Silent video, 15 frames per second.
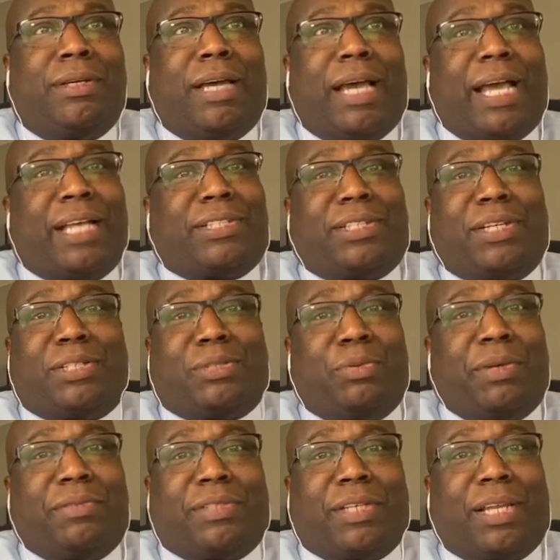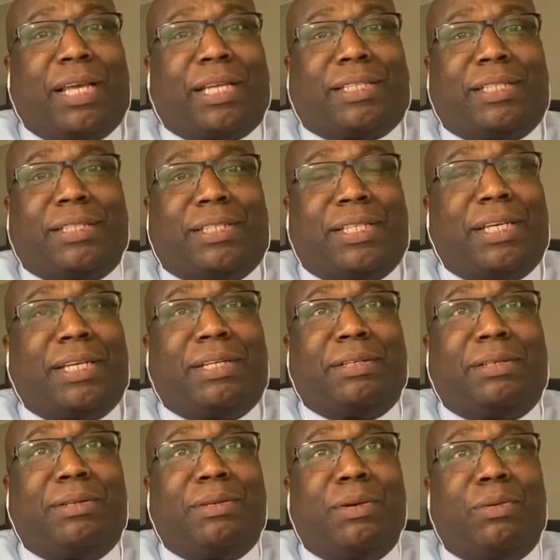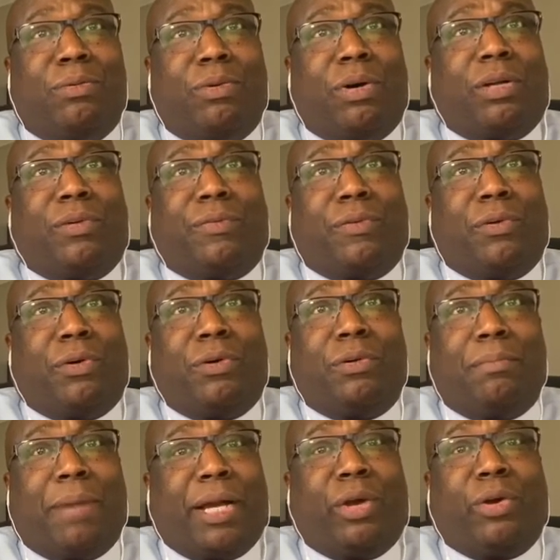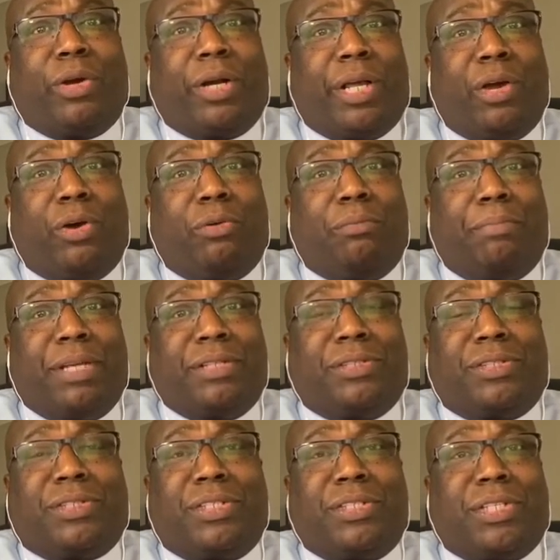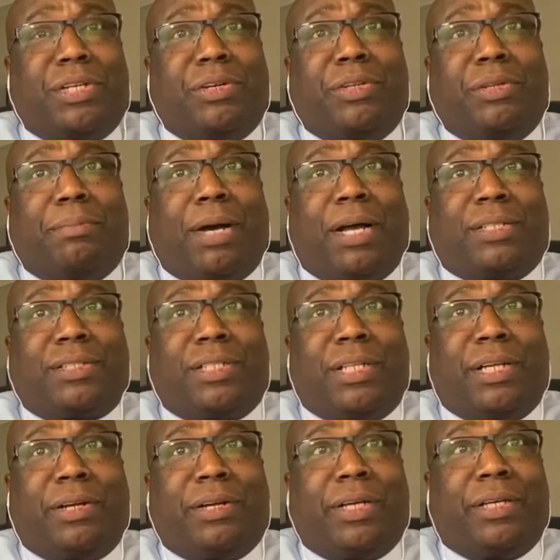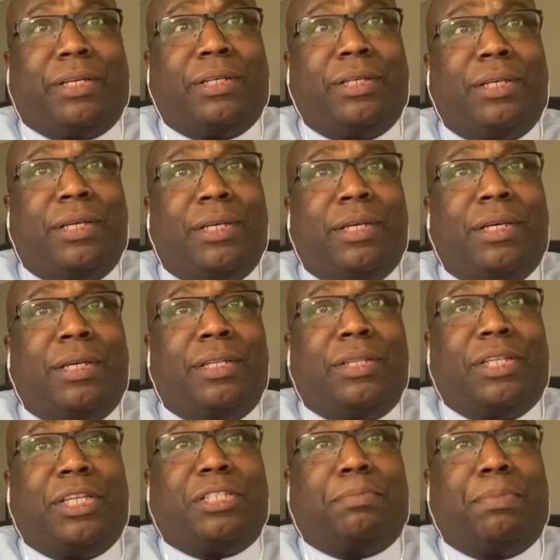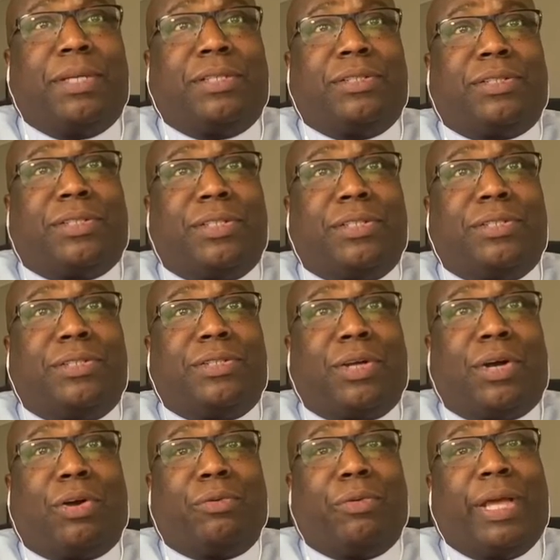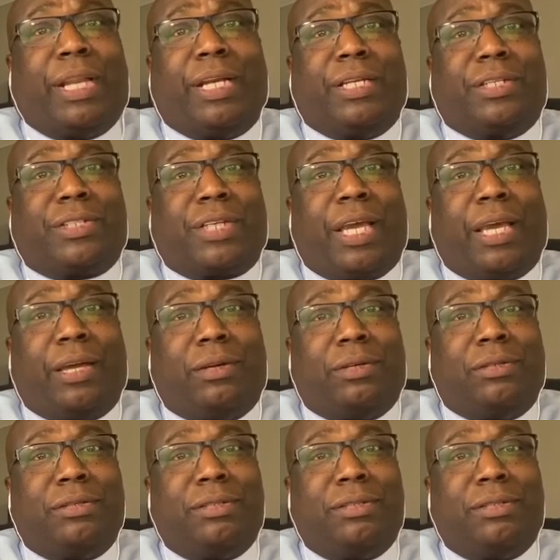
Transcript: As such, we've selected 10 wonderful minority owned businesses here in the Boston area. These businesses are ready to scale.